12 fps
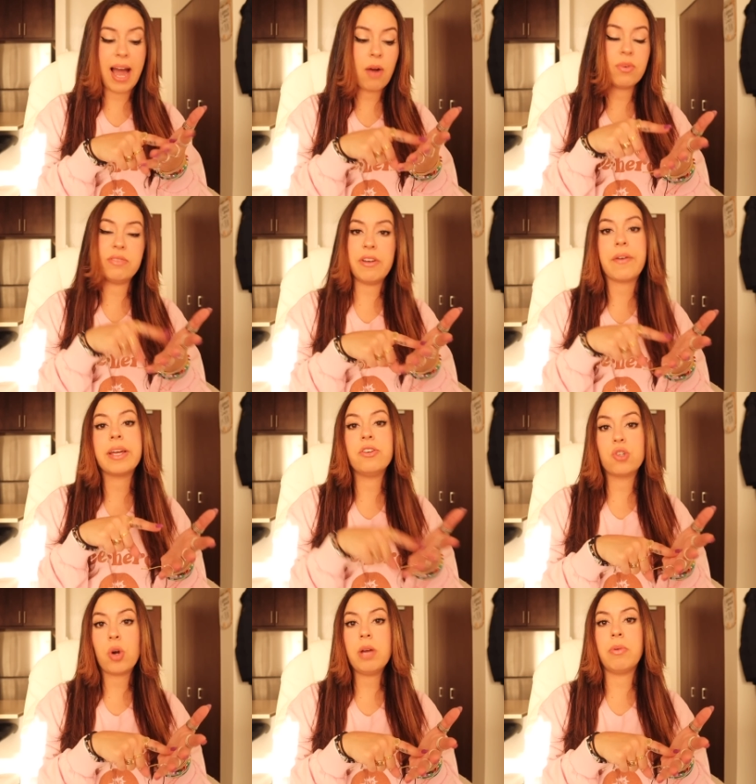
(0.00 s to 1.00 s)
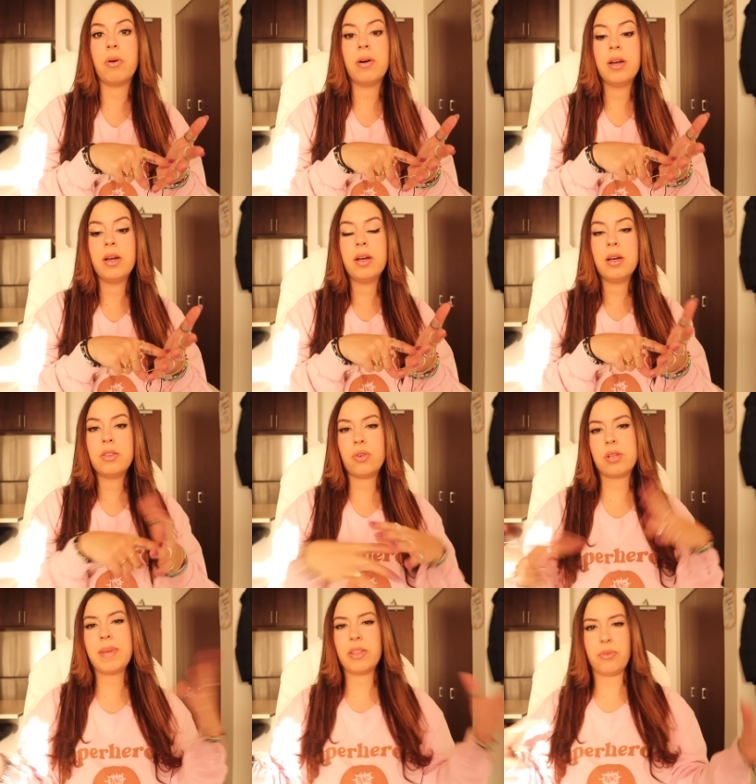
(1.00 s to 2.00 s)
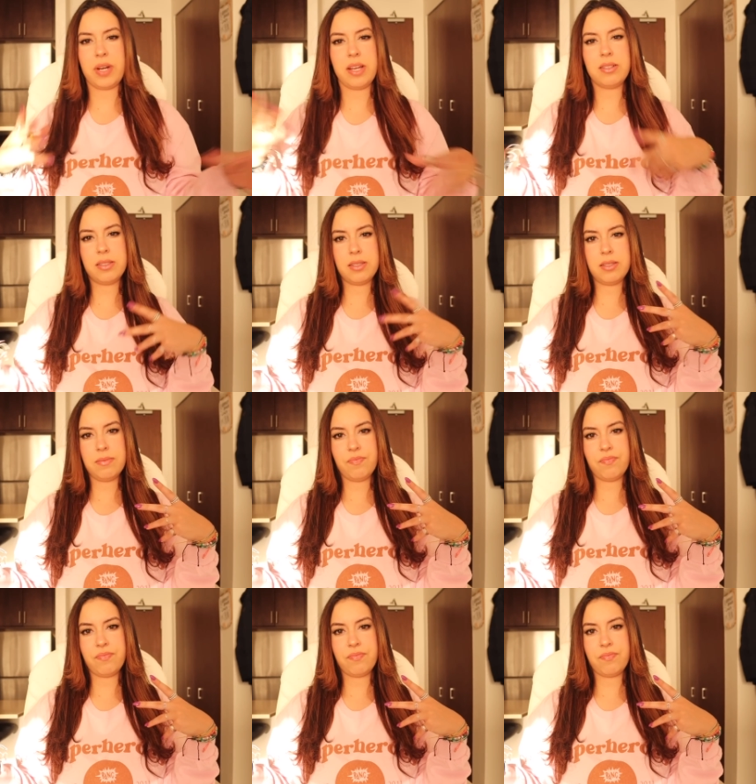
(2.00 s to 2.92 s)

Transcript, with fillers: That was very enjoyable. Those are my threes,